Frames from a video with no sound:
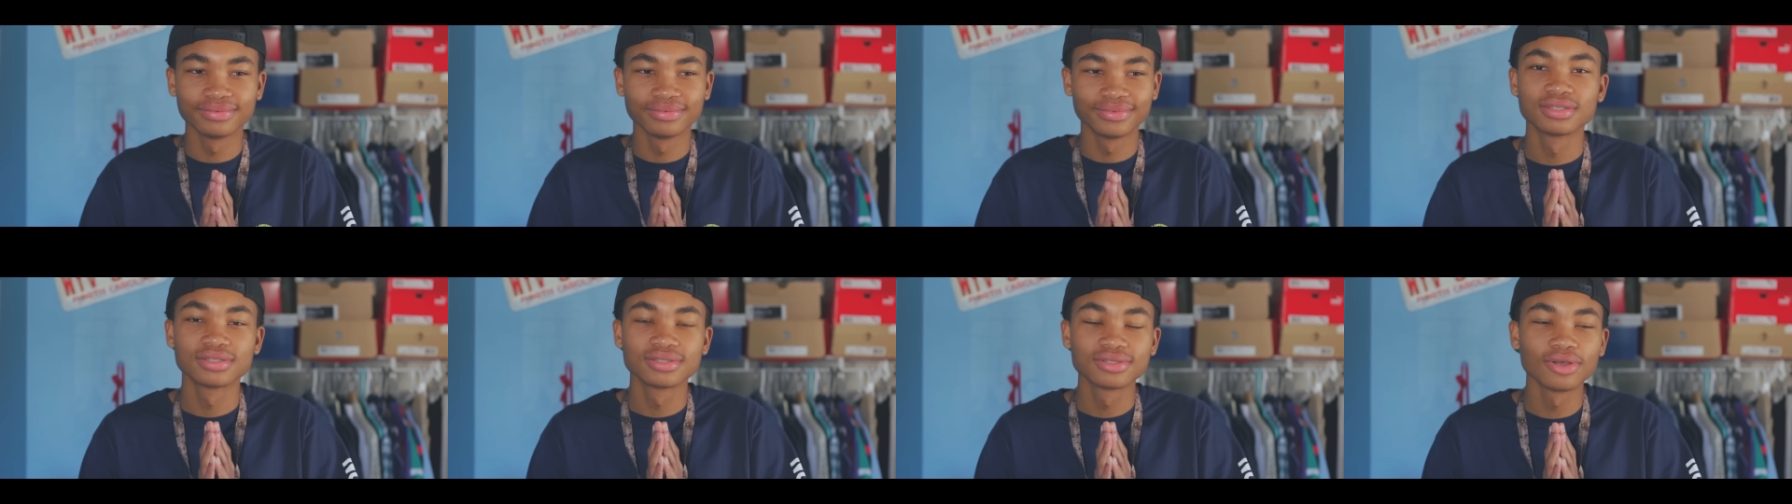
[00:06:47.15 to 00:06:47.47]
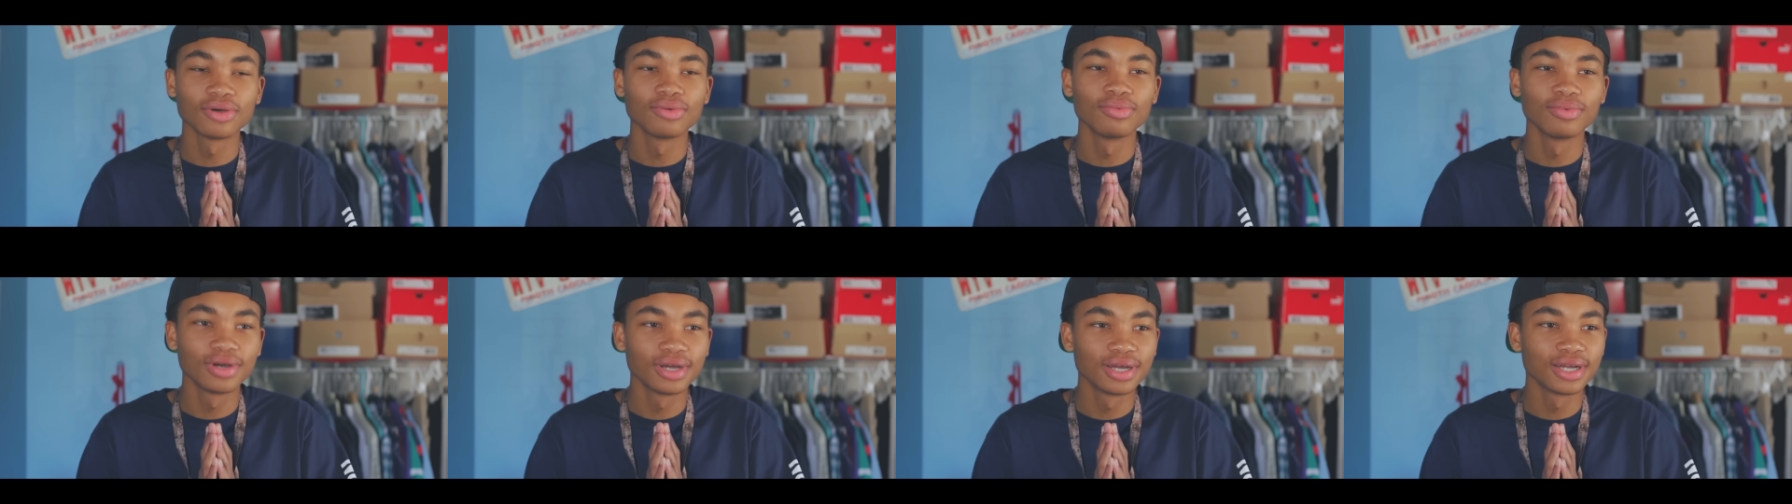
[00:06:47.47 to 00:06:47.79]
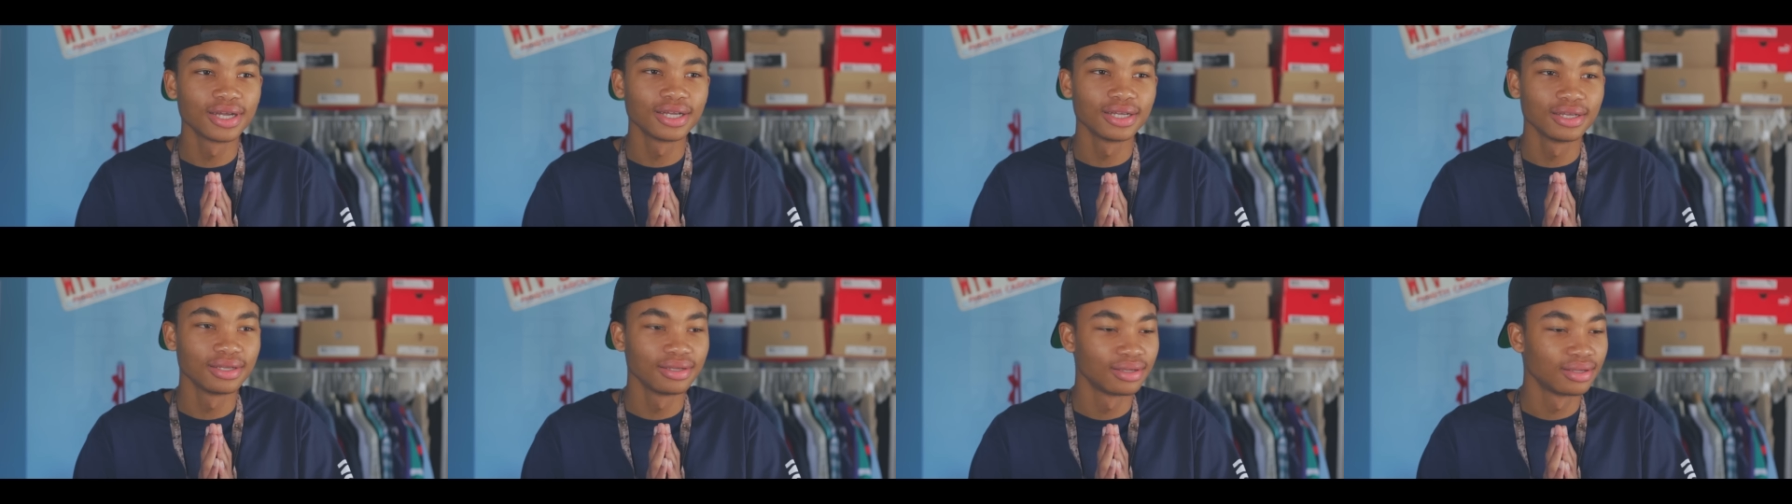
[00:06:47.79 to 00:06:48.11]

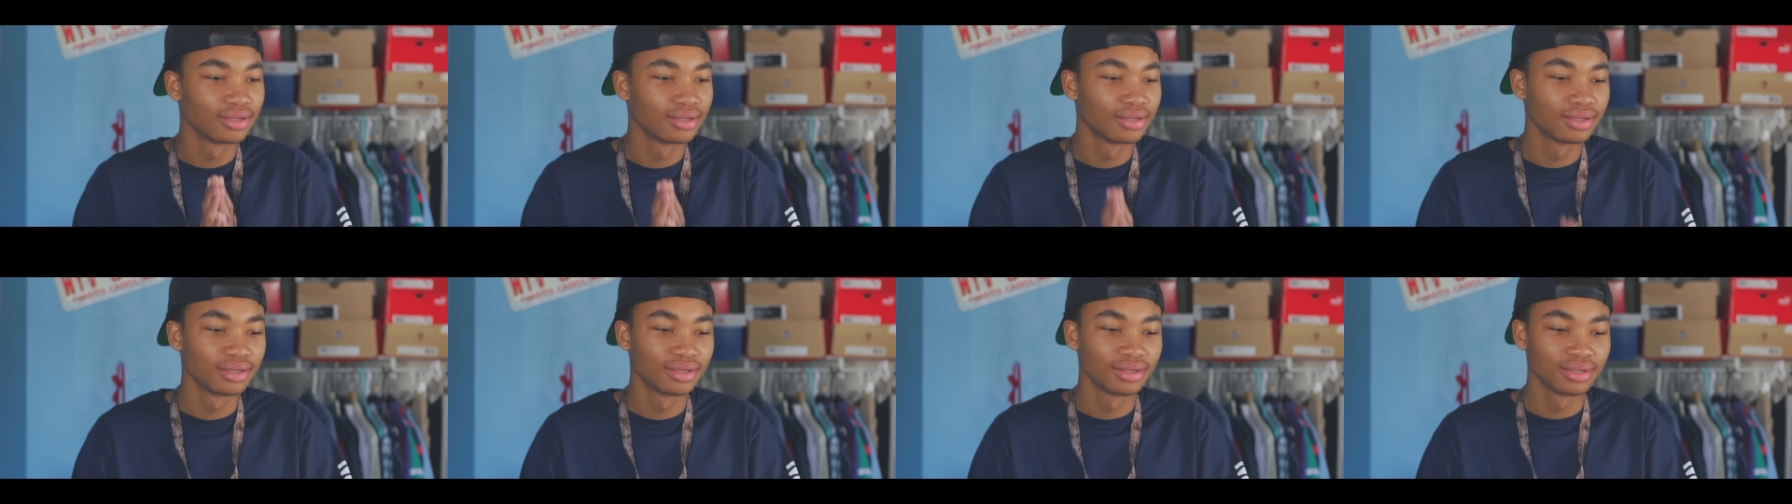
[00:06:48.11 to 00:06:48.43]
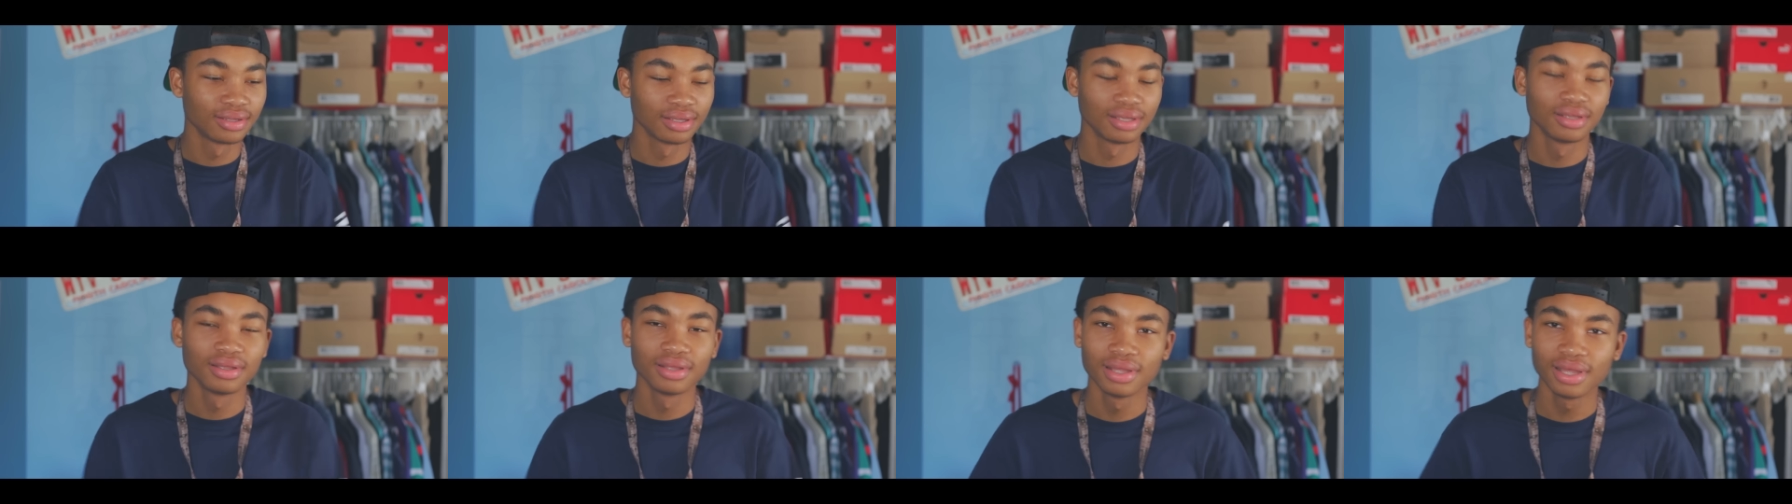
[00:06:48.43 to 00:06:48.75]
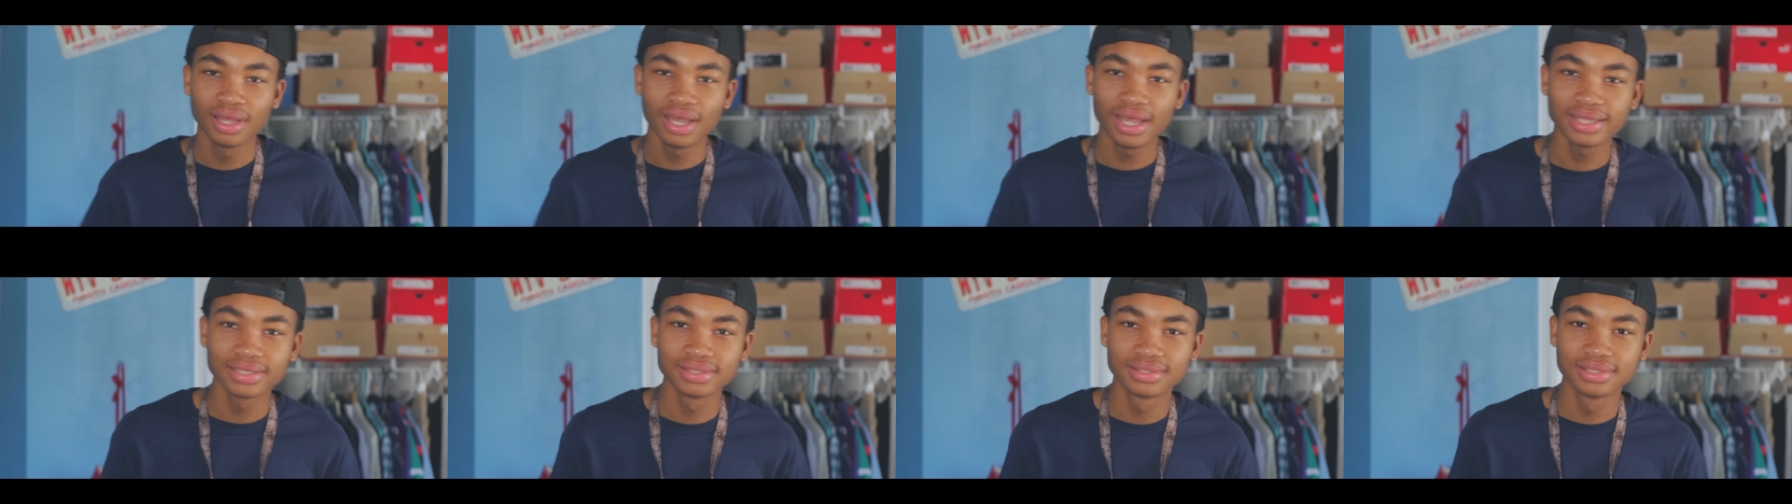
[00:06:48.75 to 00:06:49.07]
So
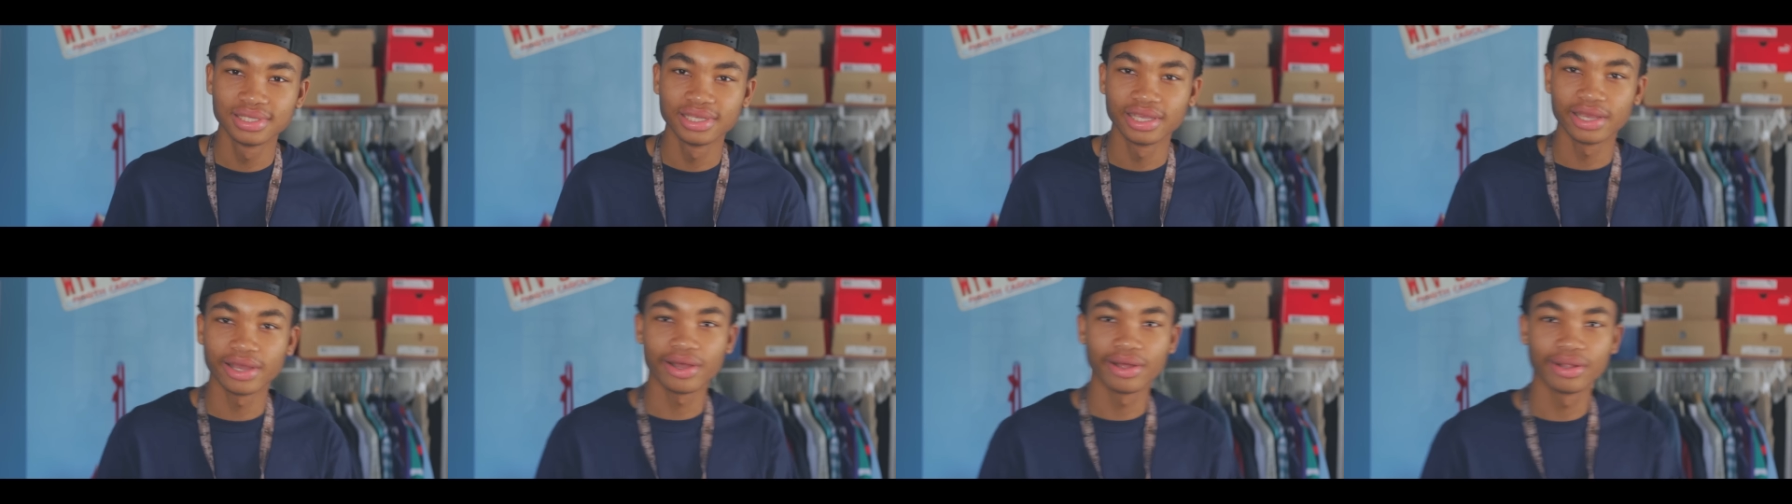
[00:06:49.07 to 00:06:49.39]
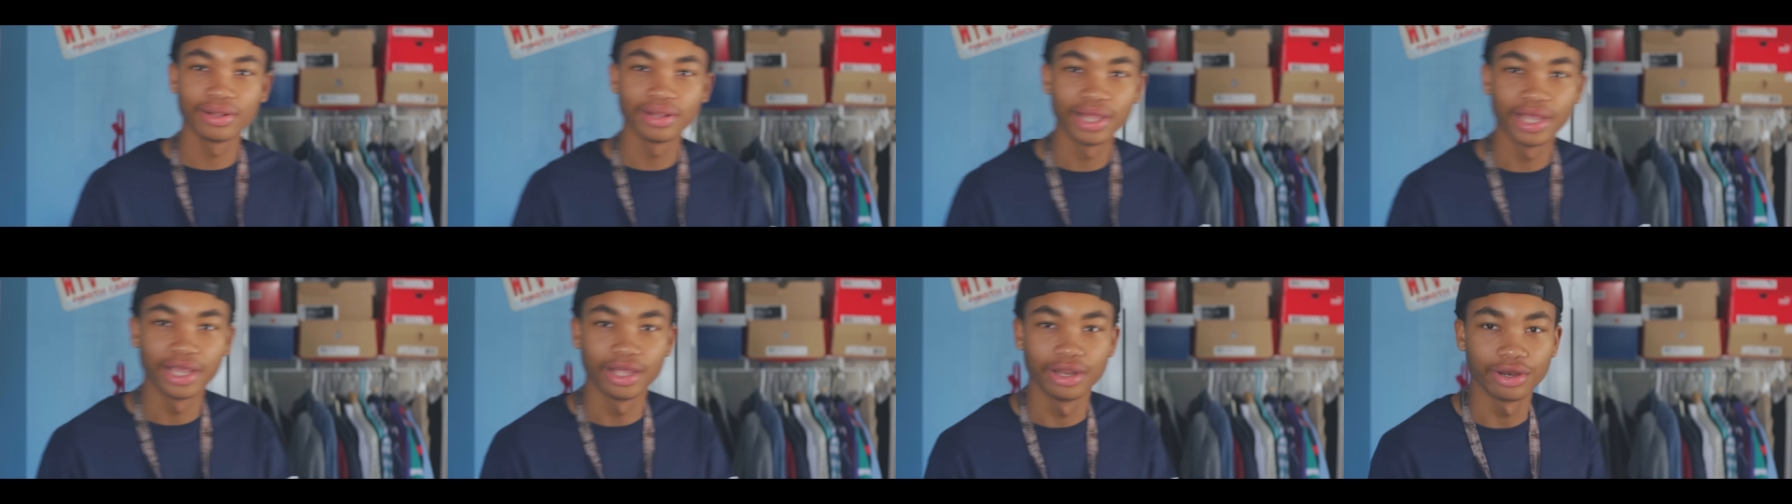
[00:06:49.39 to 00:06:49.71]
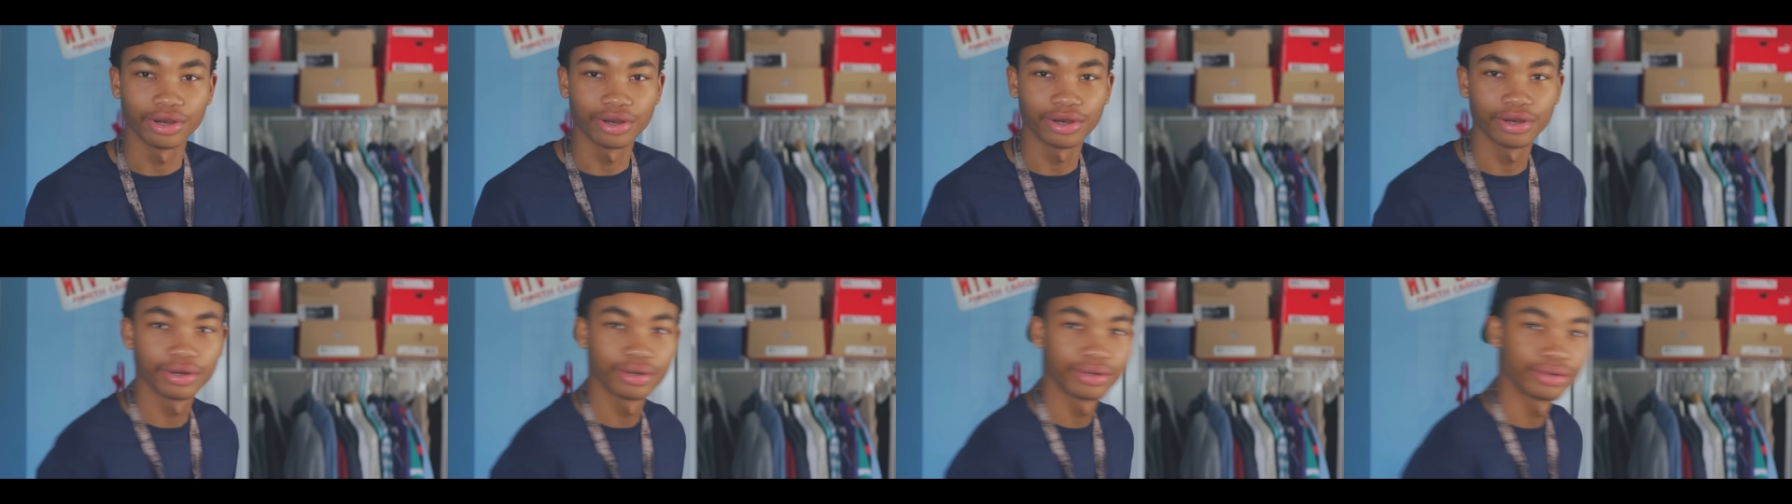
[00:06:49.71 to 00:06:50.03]
I'll see y'all
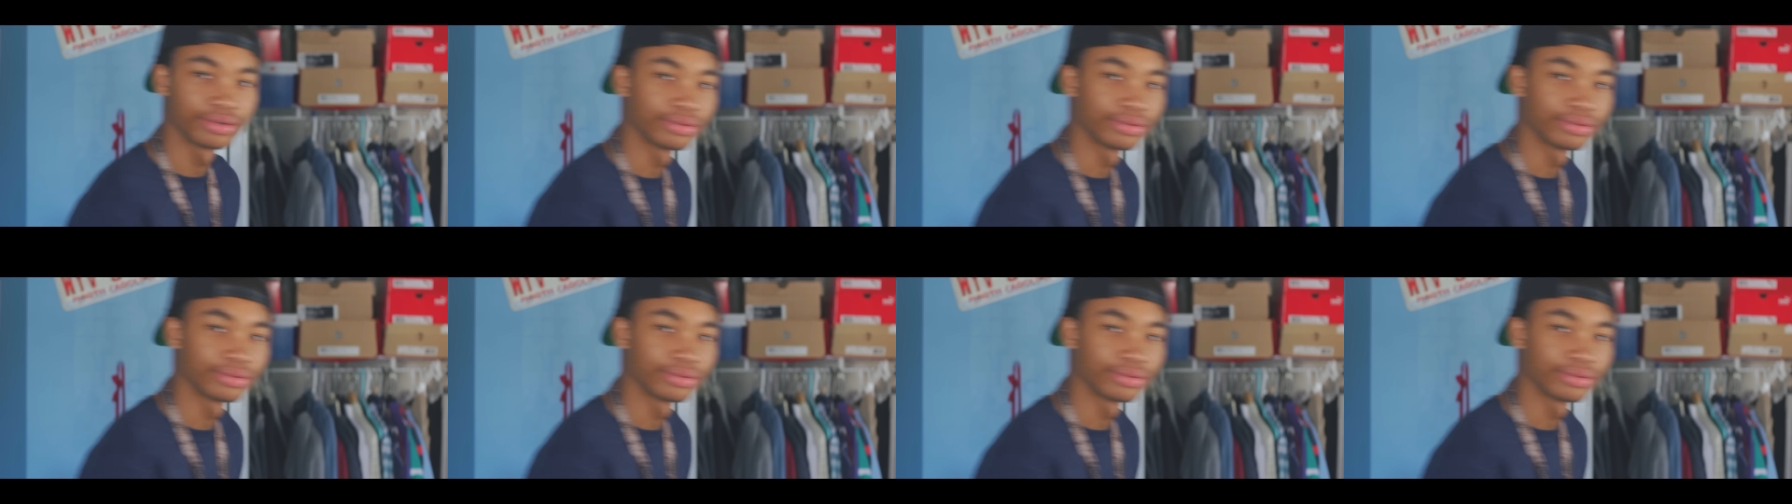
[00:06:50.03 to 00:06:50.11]
later.